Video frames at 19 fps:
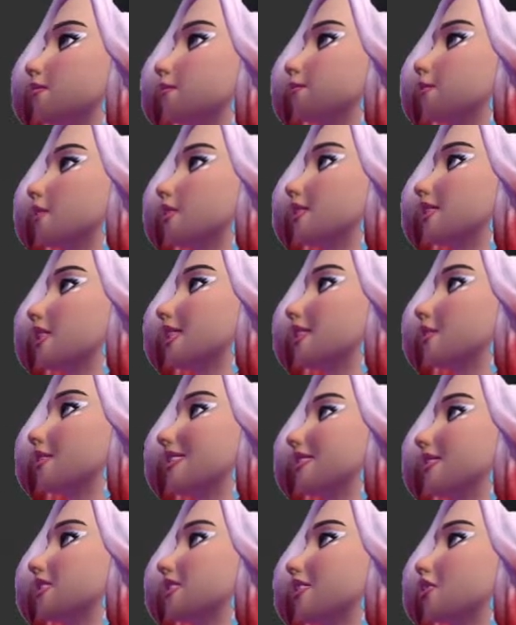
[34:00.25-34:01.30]
really neat
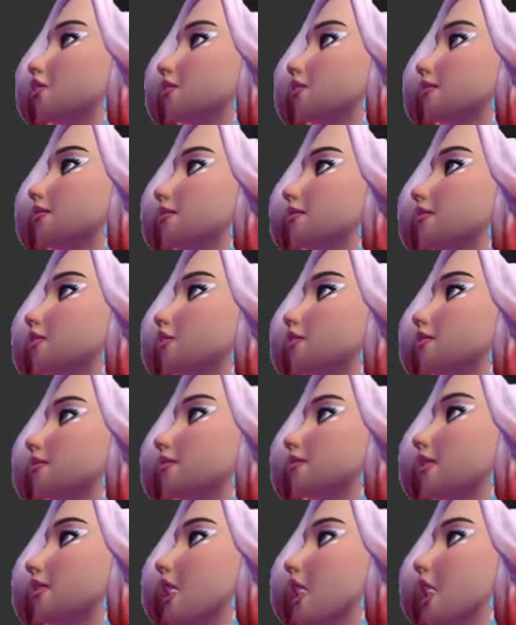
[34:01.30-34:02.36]
way to do it. Fact,
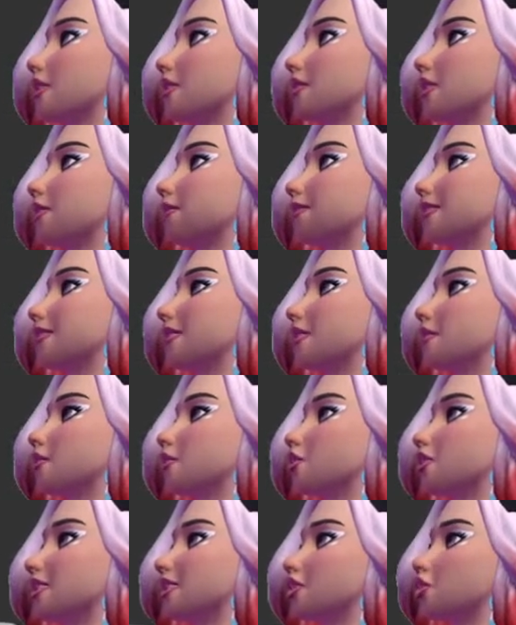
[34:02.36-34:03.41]
I'm willing to
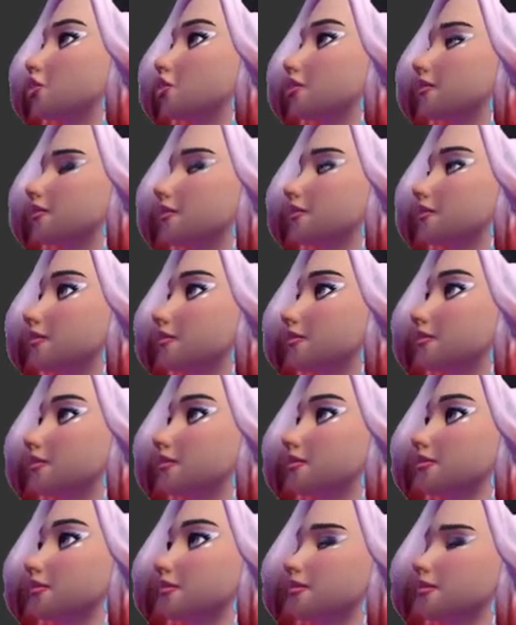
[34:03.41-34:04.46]
risk this.
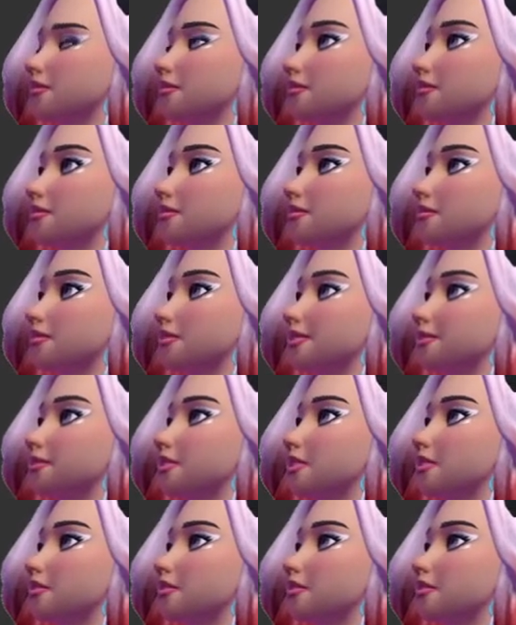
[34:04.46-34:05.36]
Come on,